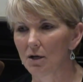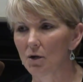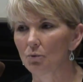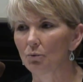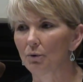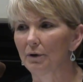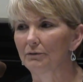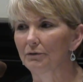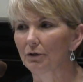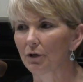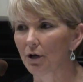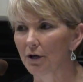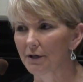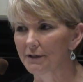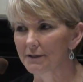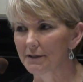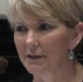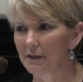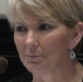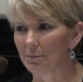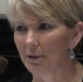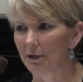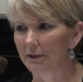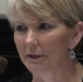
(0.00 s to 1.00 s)
We've lost
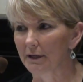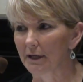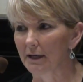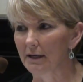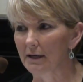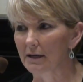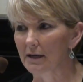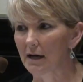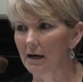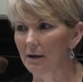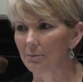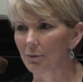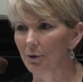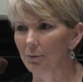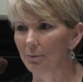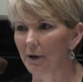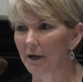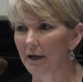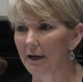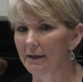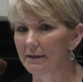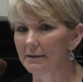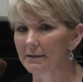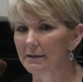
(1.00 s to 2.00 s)
the ability to
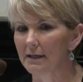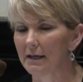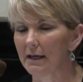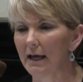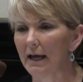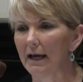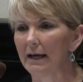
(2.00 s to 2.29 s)
compromise,